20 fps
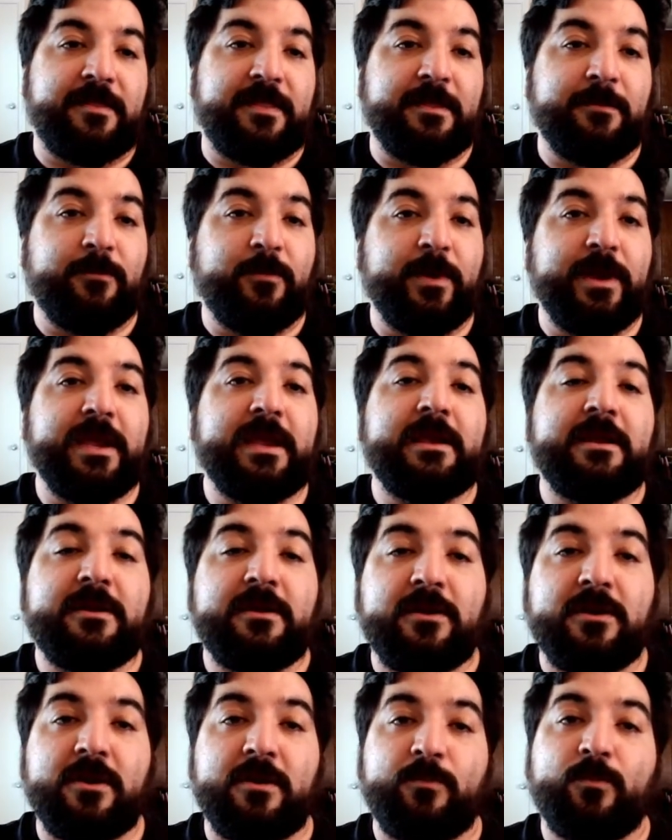We
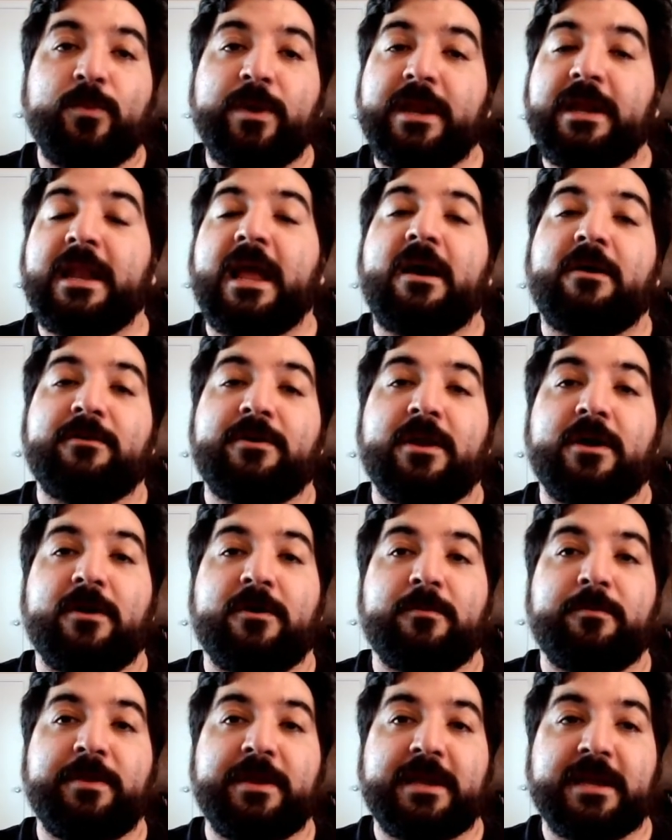now
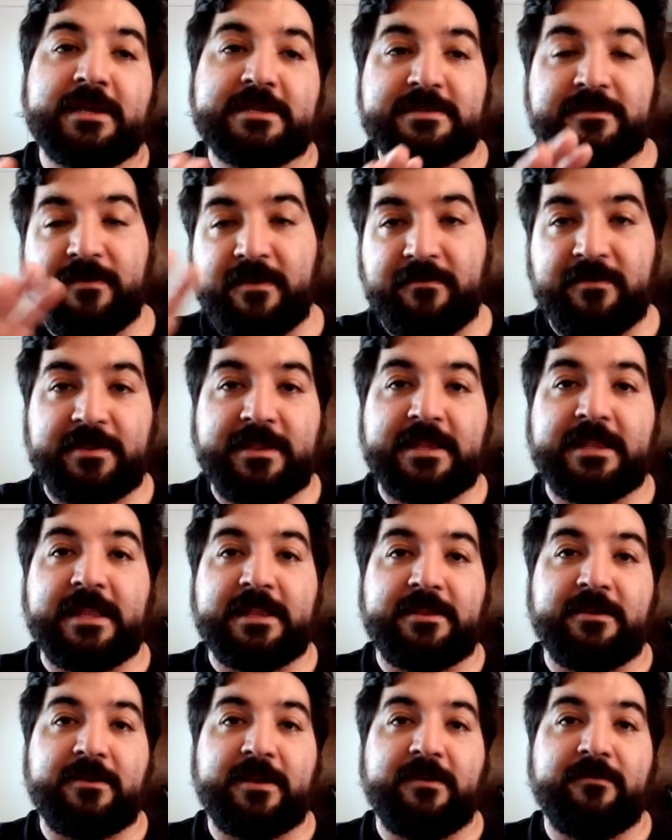know because of everything
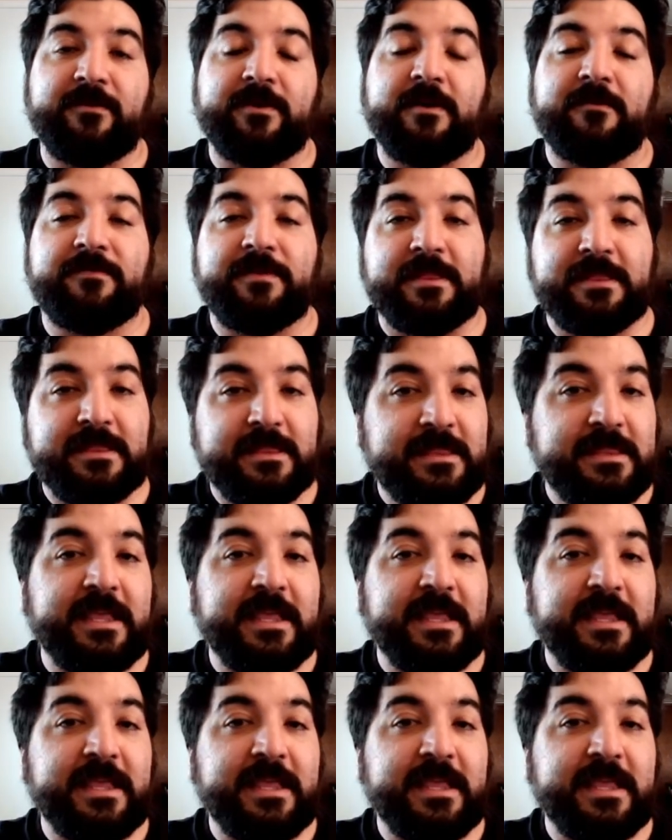that they're giving out that